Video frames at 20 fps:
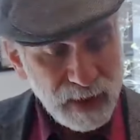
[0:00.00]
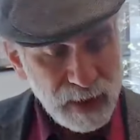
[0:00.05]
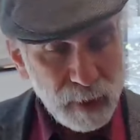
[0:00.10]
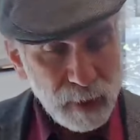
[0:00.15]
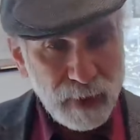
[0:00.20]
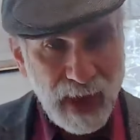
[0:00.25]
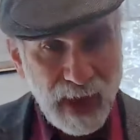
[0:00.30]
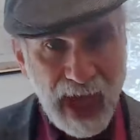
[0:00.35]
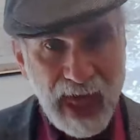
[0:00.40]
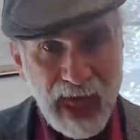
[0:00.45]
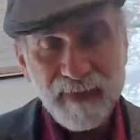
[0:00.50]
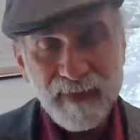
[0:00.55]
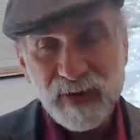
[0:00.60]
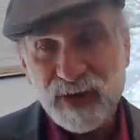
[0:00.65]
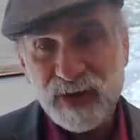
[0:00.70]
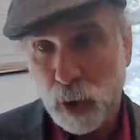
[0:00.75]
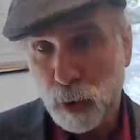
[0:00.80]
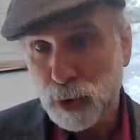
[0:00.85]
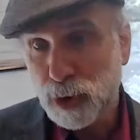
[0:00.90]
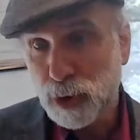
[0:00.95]
You can have a
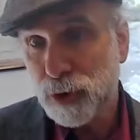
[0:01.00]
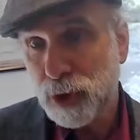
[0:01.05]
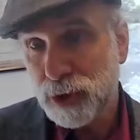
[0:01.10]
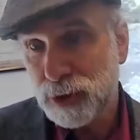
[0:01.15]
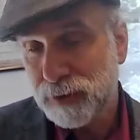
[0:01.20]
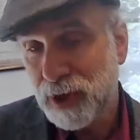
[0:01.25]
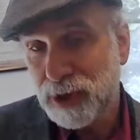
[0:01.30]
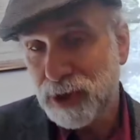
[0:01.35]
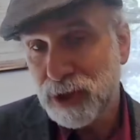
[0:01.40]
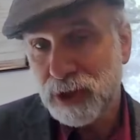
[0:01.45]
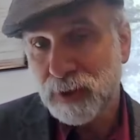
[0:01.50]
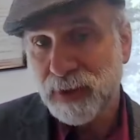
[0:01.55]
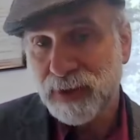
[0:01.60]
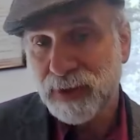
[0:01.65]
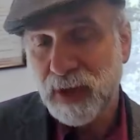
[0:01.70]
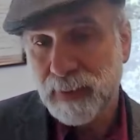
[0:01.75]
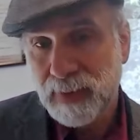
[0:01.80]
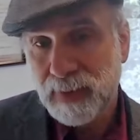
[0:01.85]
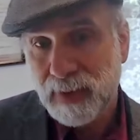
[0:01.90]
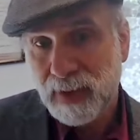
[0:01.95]
social trust relationship with
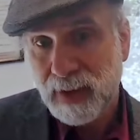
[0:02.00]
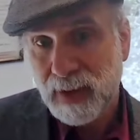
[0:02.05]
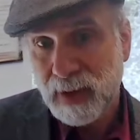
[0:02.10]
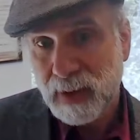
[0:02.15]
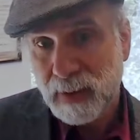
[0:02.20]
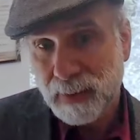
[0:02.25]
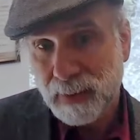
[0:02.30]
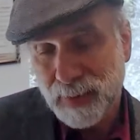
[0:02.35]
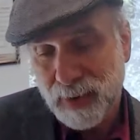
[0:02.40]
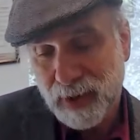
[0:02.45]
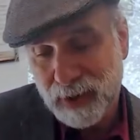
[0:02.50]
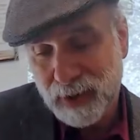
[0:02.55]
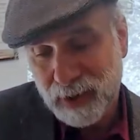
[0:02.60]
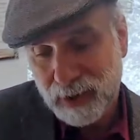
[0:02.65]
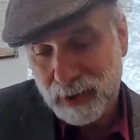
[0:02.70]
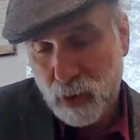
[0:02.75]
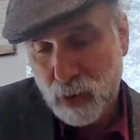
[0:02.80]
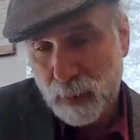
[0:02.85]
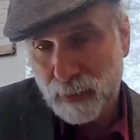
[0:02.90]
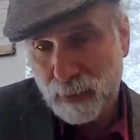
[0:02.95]
them, but
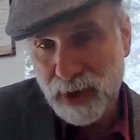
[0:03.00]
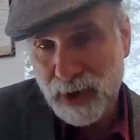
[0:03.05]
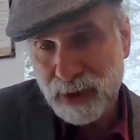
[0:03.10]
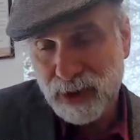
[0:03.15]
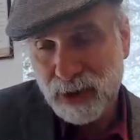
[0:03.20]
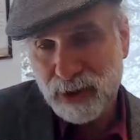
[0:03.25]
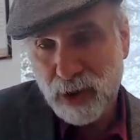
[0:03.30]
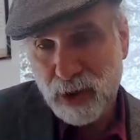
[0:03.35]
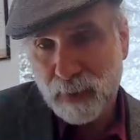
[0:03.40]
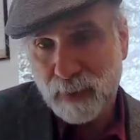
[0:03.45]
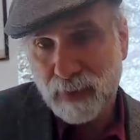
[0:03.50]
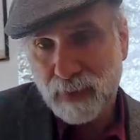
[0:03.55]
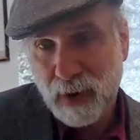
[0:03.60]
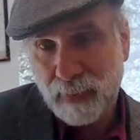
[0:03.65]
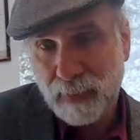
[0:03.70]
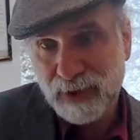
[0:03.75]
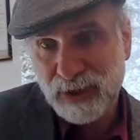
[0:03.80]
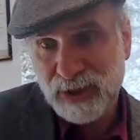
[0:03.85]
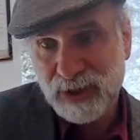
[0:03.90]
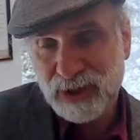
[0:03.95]
corporations are,
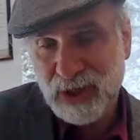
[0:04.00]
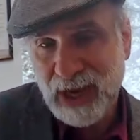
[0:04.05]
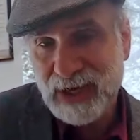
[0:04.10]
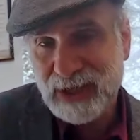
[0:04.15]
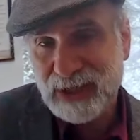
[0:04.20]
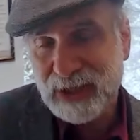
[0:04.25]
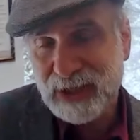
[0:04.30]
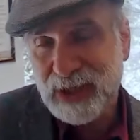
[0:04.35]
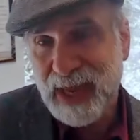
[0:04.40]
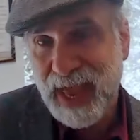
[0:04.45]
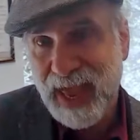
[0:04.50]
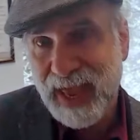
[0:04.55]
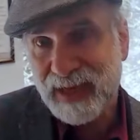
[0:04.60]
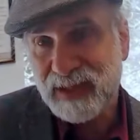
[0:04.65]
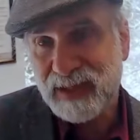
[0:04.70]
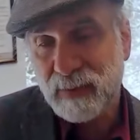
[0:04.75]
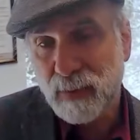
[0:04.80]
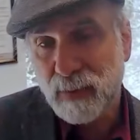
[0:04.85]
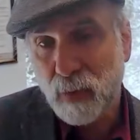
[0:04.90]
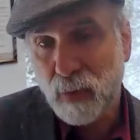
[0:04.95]
are precisely
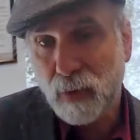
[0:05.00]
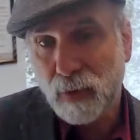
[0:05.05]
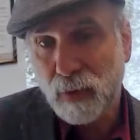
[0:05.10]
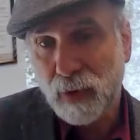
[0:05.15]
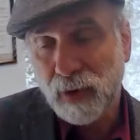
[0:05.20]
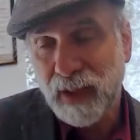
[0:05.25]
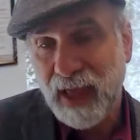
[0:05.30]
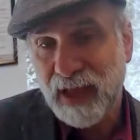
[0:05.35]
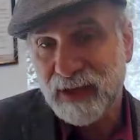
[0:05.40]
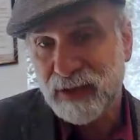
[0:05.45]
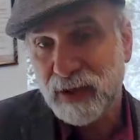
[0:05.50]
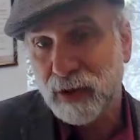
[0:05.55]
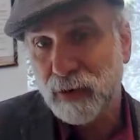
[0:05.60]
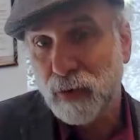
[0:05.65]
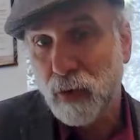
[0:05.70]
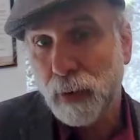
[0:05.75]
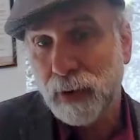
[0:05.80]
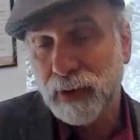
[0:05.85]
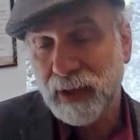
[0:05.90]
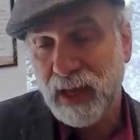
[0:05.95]
as immoral as the
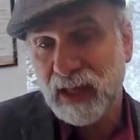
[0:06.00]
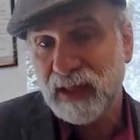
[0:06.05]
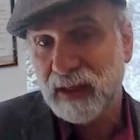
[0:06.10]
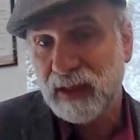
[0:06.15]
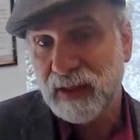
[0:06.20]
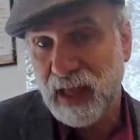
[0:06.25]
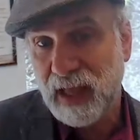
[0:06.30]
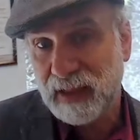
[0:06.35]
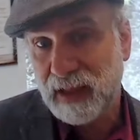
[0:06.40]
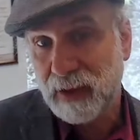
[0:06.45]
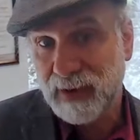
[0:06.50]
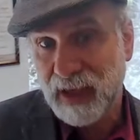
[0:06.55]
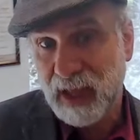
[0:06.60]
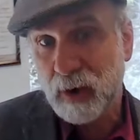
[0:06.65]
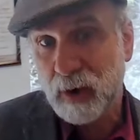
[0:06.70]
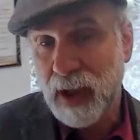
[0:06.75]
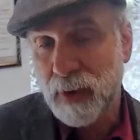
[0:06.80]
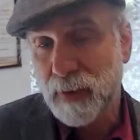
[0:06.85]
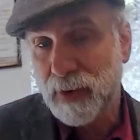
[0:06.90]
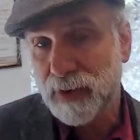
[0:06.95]
law will get, let them
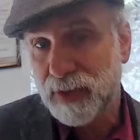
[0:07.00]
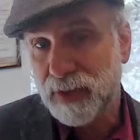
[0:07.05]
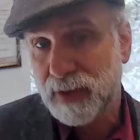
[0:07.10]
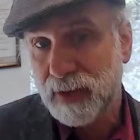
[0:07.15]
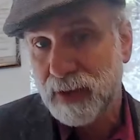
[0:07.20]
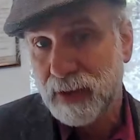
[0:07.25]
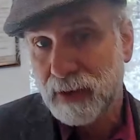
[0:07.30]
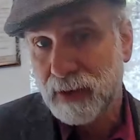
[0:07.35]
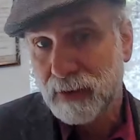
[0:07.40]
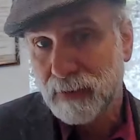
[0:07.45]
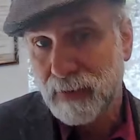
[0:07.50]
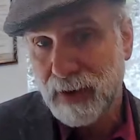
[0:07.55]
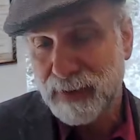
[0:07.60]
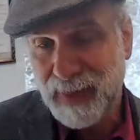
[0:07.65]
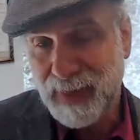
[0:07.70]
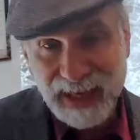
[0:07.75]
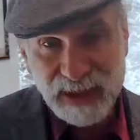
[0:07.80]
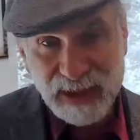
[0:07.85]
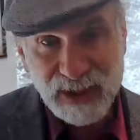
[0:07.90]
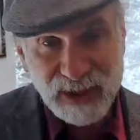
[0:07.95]
get away with.
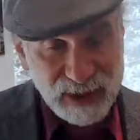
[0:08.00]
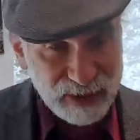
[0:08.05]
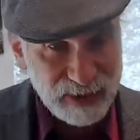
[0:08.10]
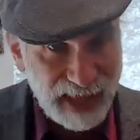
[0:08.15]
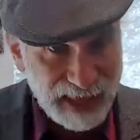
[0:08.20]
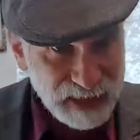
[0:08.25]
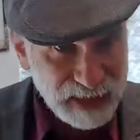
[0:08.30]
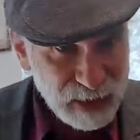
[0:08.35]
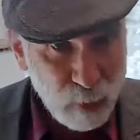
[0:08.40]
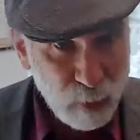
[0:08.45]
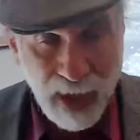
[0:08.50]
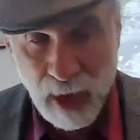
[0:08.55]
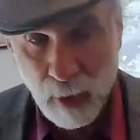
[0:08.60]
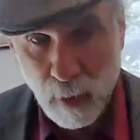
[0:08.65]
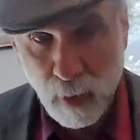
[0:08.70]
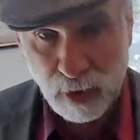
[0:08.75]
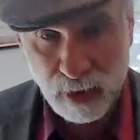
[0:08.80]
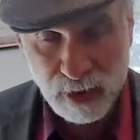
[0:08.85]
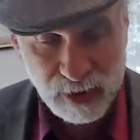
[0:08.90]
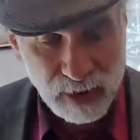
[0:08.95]
That's that's the way it
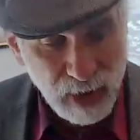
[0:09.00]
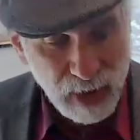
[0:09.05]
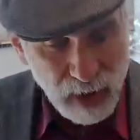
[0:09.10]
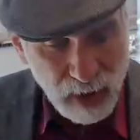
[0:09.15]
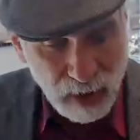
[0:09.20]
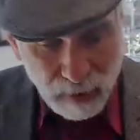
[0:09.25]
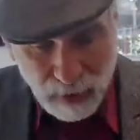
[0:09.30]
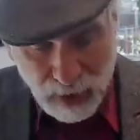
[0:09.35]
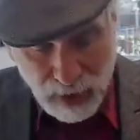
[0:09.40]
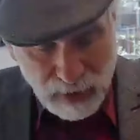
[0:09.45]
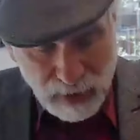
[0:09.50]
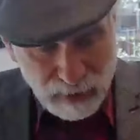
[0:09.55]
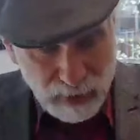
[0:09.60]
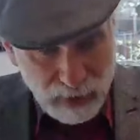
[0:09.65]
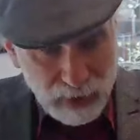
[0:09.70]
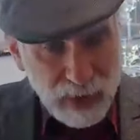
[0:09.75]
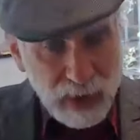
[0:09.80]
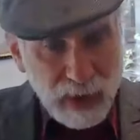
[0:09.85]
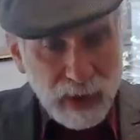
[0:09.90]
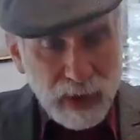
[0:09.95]
works, right?
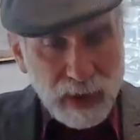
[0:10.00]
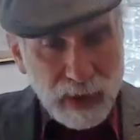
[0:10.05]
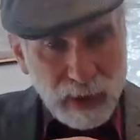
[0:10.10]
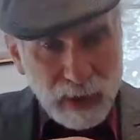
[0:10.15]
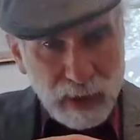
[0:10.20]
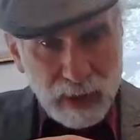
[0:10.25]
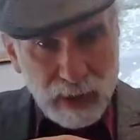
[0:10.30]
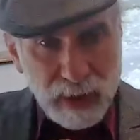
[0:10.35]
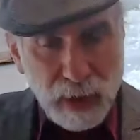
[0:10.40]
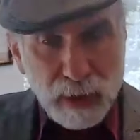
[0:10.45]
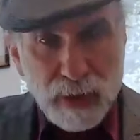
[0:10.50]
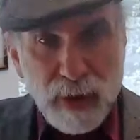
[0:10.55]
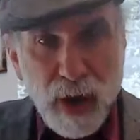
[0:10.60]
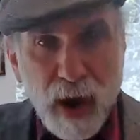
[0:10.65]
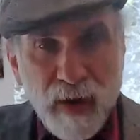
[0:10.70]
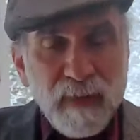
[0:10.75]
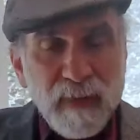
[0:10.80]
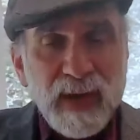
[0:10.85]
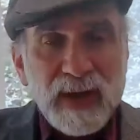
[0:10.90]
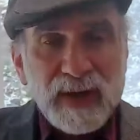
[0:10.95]
The you know
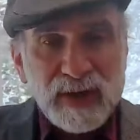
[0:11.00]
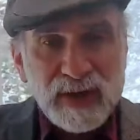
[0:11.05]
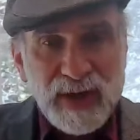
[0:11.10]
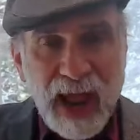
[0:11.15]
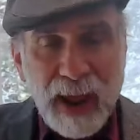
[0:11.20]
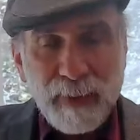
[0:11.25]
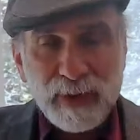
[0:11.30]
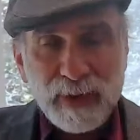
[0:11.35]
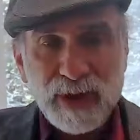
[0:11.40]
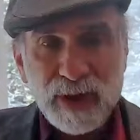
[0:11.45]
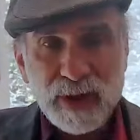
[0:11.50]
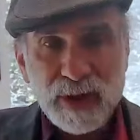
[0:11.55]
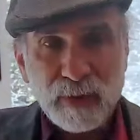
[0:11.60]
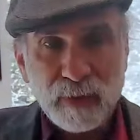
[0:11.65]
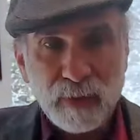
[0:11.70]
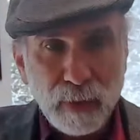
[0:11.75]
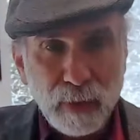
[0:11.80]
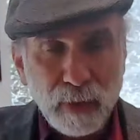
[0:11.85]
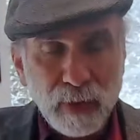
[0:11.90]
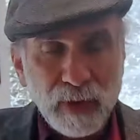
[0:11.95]
government establishes the
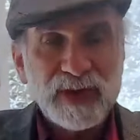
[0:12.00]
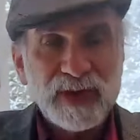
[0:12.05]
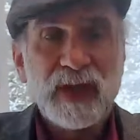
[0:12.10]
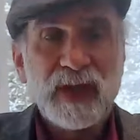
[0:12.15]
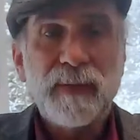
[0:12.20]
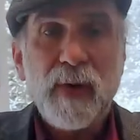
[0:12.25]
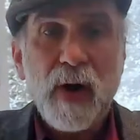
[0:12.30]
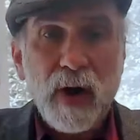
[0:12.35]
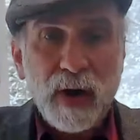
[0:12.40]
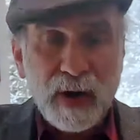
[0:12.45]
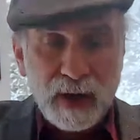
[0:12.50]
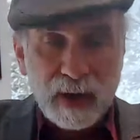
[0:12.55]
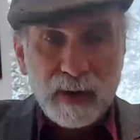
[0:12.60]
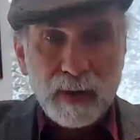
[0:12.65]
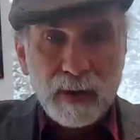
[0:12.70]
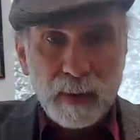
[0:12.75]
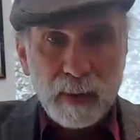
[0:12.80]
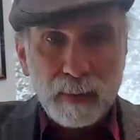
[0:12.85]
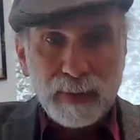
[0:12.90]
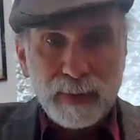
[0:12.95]
rules, and the market
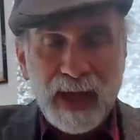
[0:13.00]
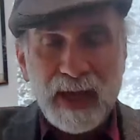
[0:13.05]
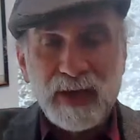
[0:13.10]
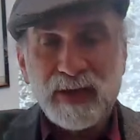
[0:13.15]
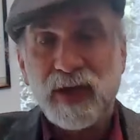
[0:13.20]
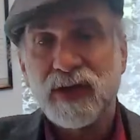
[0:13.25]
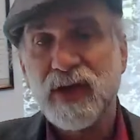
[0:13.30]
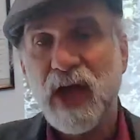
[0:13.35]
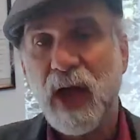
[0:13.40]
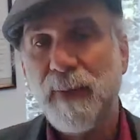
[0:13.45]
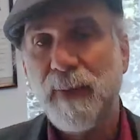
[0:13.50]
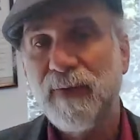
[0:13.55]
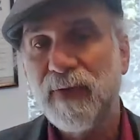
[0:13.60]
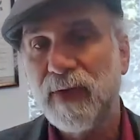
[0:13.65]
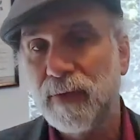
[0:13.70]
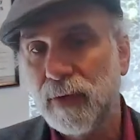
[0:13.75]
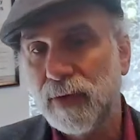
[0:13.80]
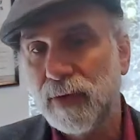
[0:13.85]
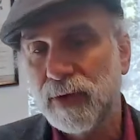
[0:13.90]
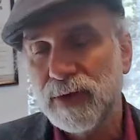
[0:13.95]
plays on top of
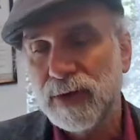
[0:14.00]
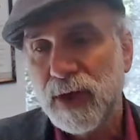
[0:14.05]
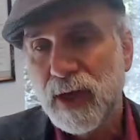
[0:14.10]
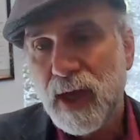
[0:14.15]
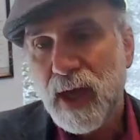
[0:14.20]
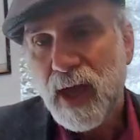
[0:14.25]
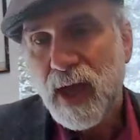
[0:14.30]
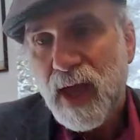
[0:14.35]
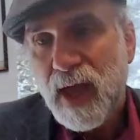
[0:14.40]
the rules